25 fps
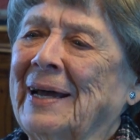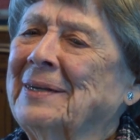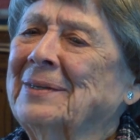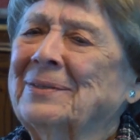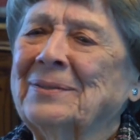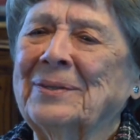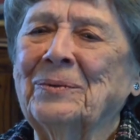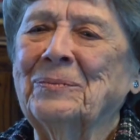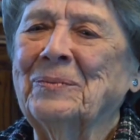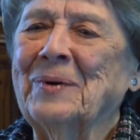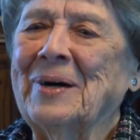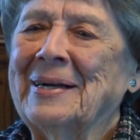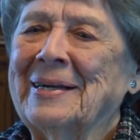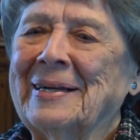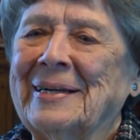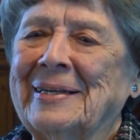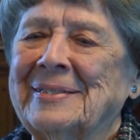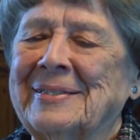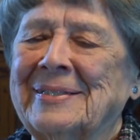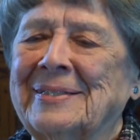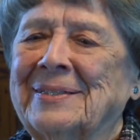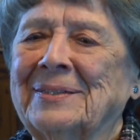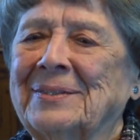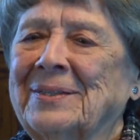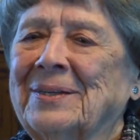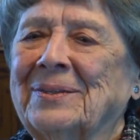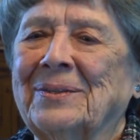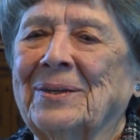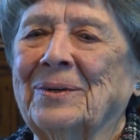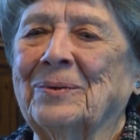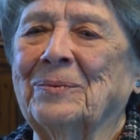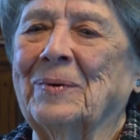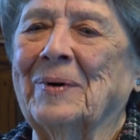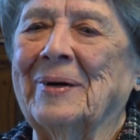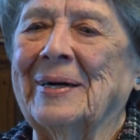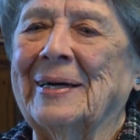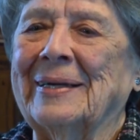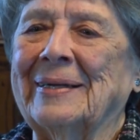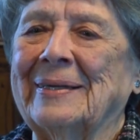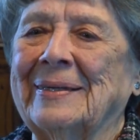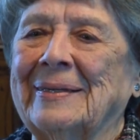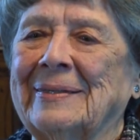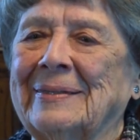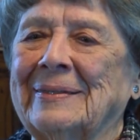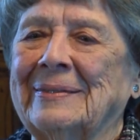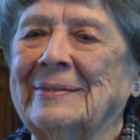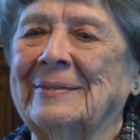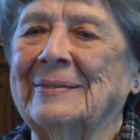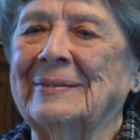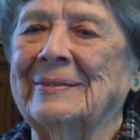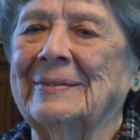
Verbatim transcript: I don't know why. I still don't know why.